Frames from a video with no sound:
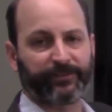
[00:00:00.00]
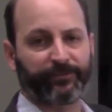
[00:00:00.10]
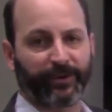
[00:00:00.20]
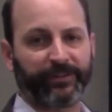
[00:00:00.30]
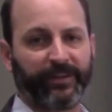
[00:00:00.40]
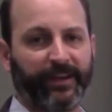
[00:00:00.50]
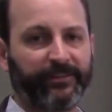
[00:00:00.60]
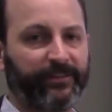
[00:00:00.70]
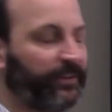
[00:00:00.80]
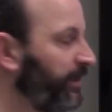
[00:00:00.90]
strength
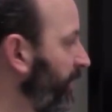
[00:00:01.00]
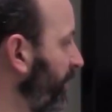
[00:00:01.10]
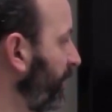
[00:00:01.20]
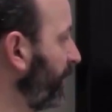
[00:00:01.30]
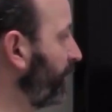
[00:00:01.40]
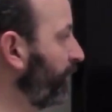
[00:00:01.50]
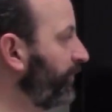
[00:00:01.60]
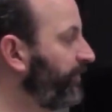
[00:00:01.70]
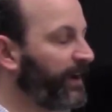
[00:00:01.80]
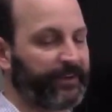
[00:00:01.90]
test
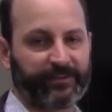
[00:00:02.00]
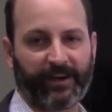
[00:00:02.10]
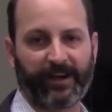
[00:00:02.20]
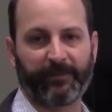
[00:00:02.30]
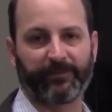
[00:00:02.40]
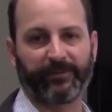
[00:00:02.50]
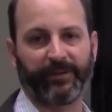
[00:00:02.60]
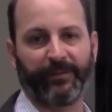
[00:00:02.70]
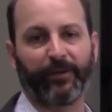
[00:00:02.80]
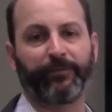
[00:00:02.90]
occurs 5 times,
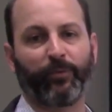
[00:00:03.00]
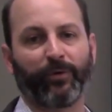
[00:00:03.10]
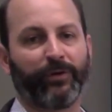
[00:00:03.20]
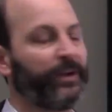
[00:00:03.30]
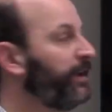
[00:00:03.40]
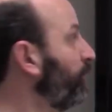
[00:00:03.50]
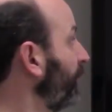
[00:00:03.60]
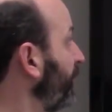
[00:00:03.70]
and therefore with